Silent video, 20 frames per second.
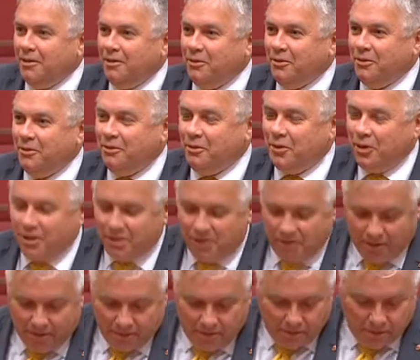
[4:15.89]
wanting
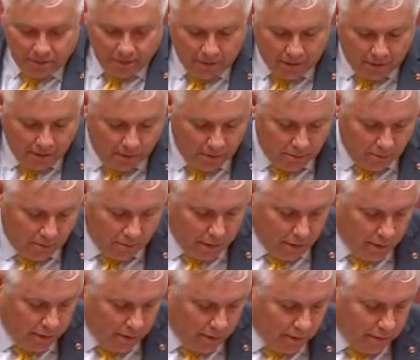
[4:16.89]

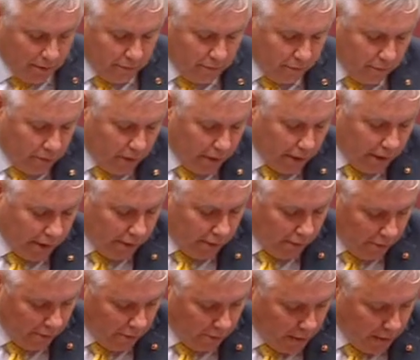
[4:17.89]
to fly
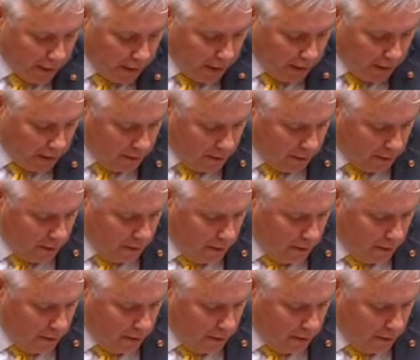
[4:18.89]
on the weekends.